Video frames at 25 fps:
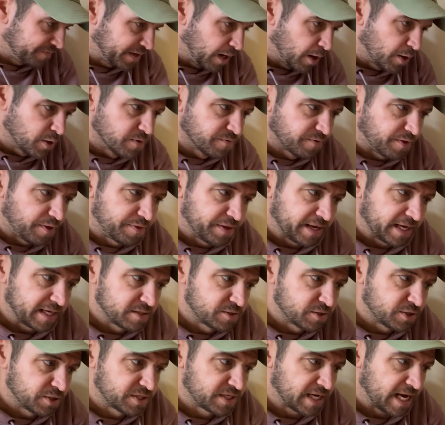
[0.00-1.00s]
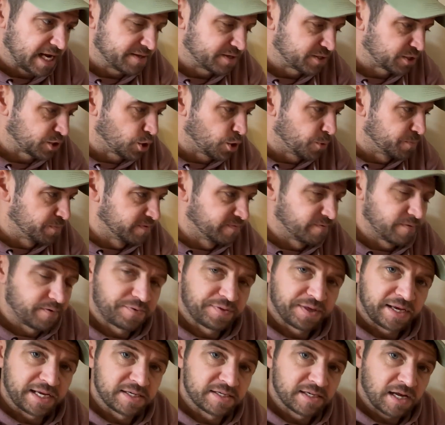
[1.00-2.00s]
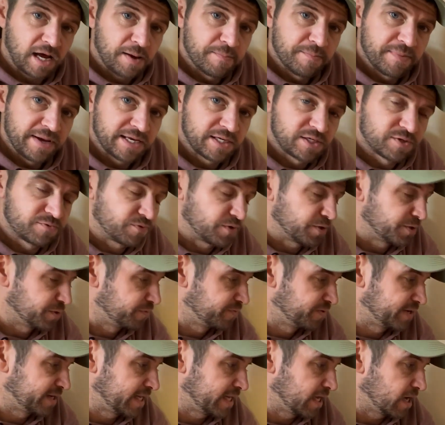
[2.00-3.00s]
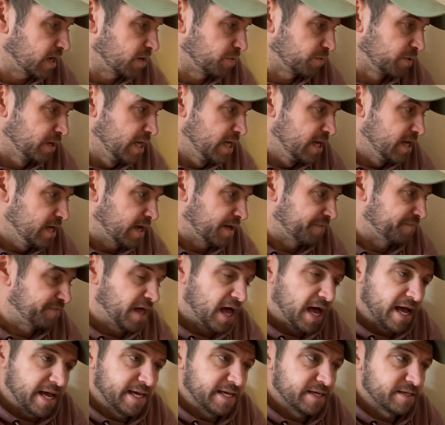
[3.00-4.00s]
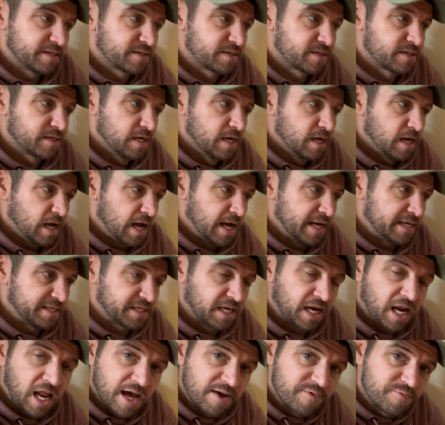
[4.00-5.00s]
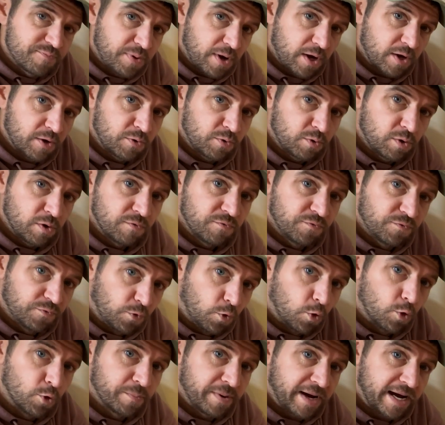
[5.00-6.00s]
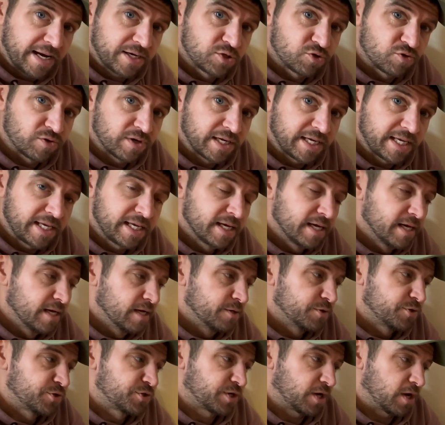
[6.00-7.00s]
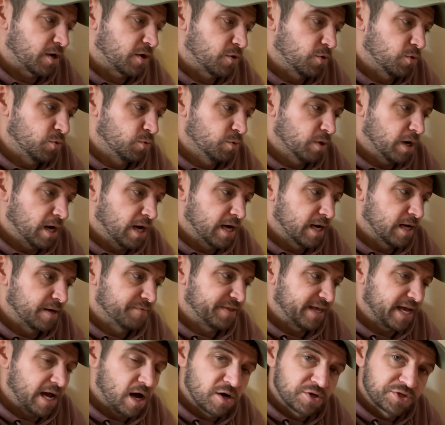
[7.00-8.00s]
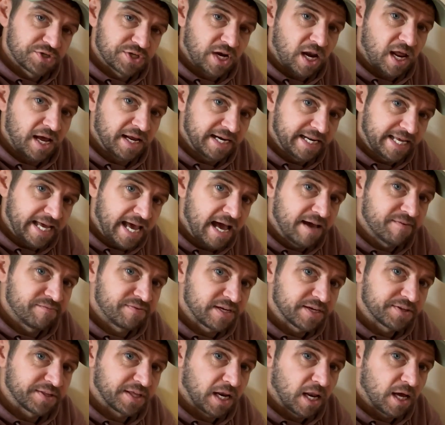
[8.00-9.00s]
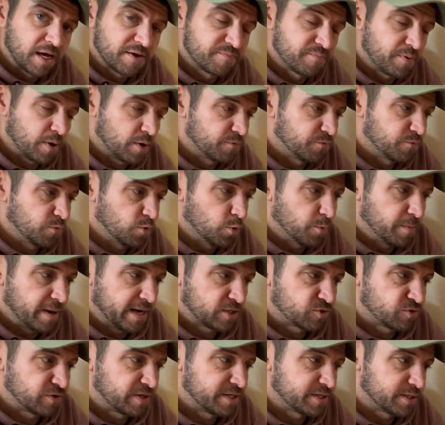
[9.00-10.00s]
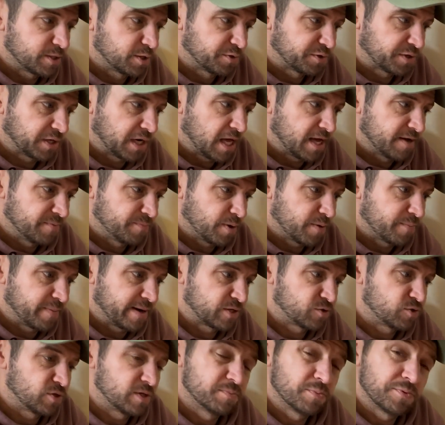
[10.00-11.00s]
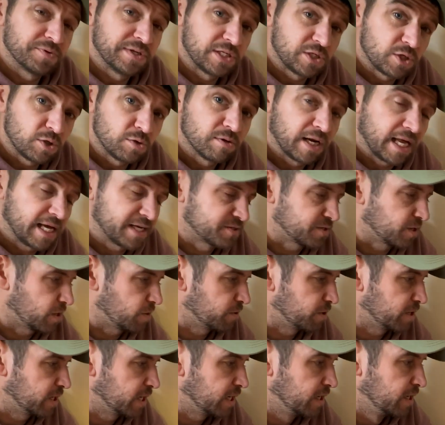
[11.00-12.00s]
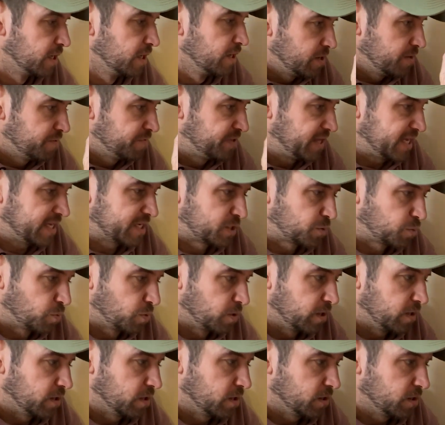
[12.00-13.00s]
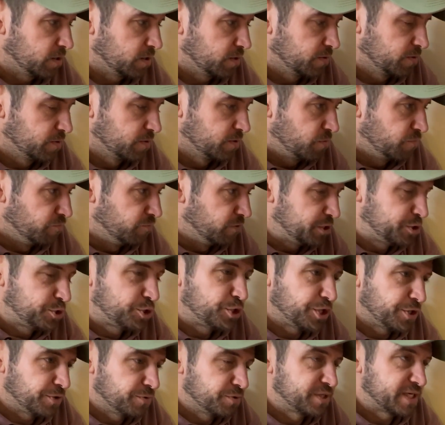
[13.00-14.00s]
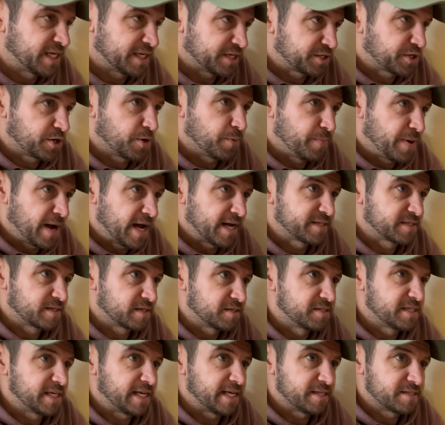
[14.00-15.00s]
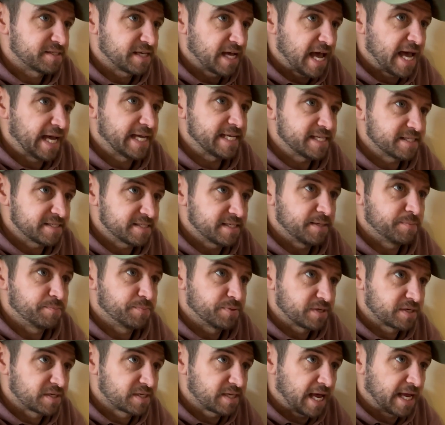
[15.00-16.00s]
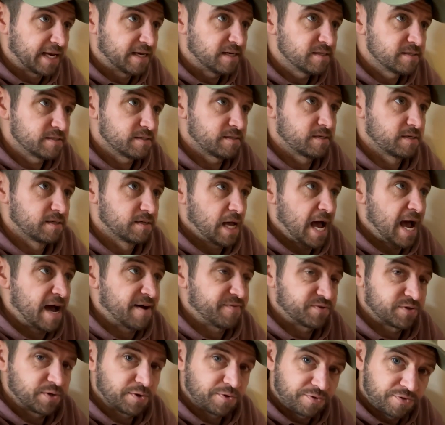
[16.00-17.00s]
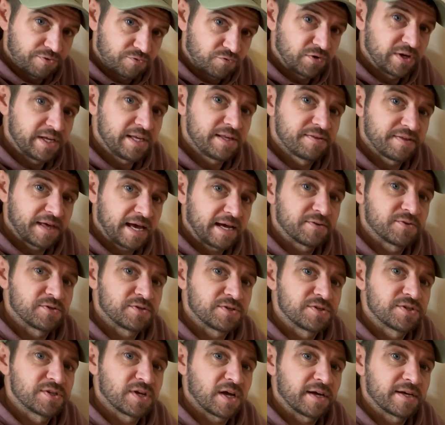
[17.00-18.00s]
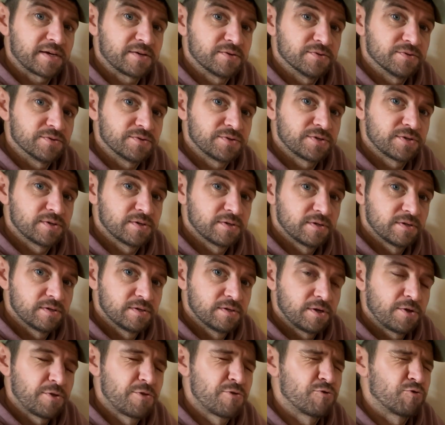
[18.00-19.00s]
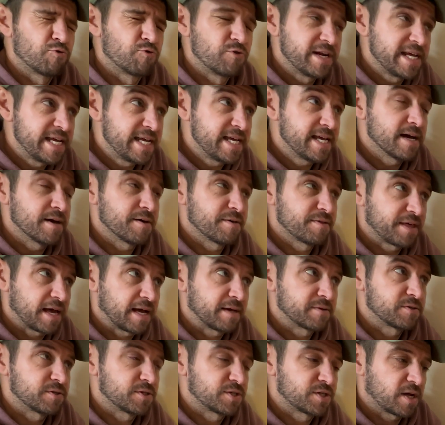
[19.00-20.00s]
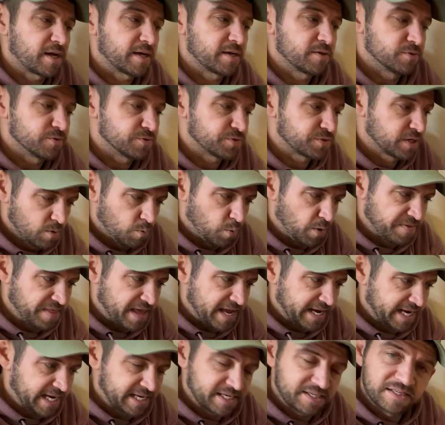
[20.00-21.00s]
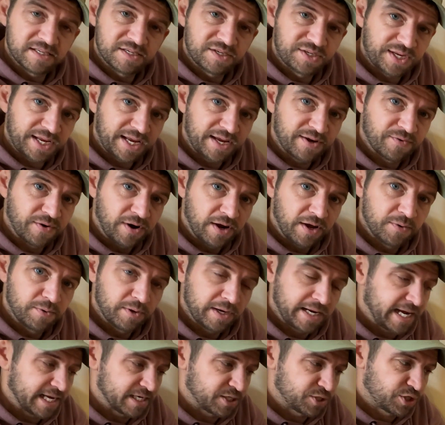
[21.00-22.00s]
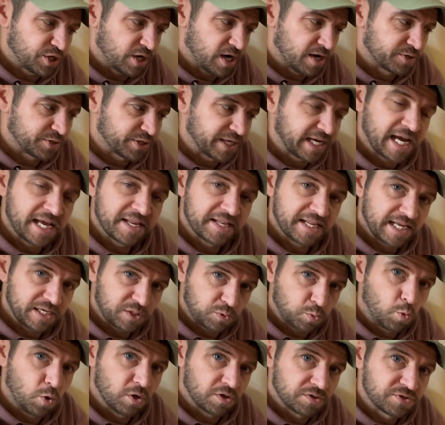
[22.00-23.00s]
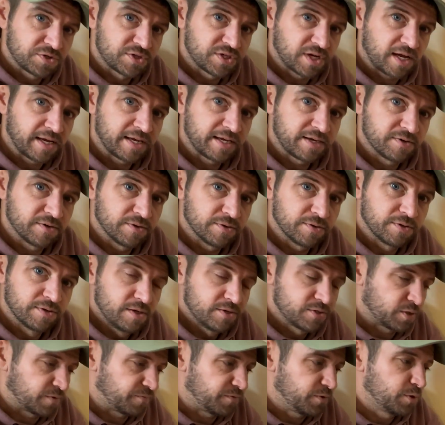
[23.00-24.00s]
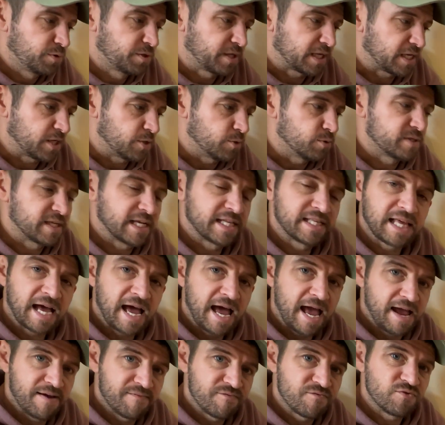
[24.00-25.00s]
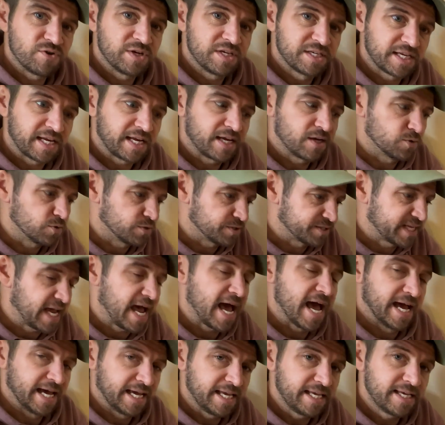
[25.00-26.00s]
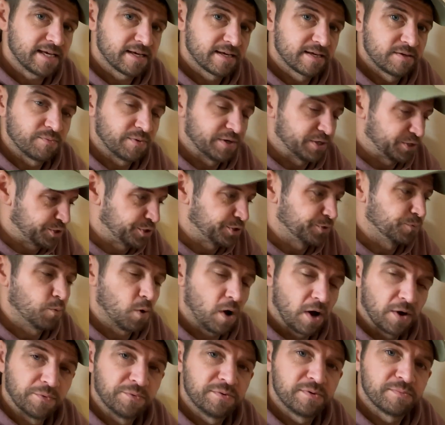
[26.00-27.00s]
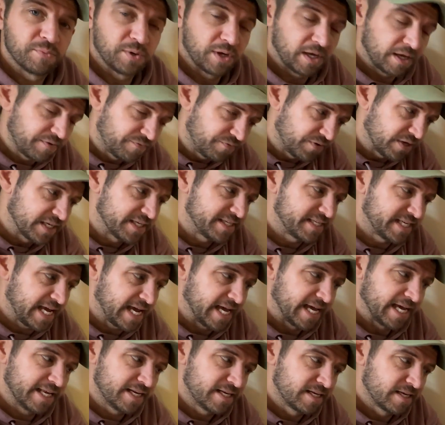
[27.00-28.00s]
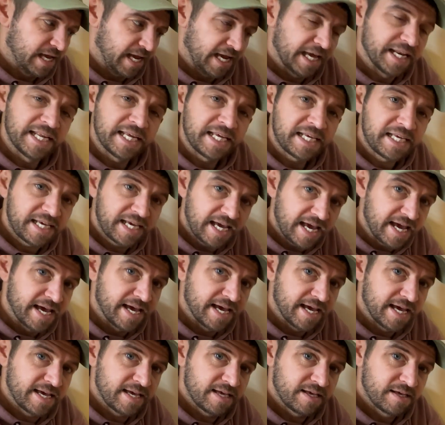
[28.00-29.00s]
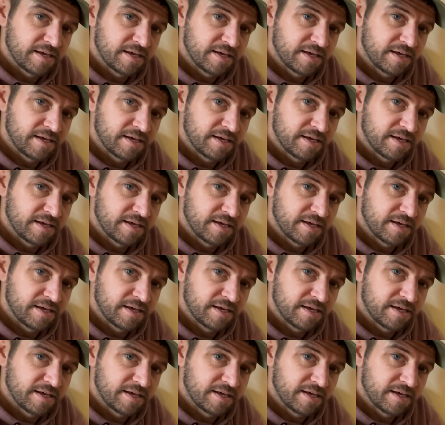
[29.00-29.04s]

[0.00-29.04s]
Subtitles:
only other thing to say is a couple of other things that I missed through the video, and that is it's a LiFePO 4 battery. So they are slightly heavier, the LiFePO 4 batteries, than other LiFePO batteries, but they do last longer. This will reduce its capacity to 80% after 3,000 cycles. 3,000 cycles. When that gets to 0 and gets charged again, that's 1 cycle. So if you think you did that every single day, which you won't, but if you did, in a year,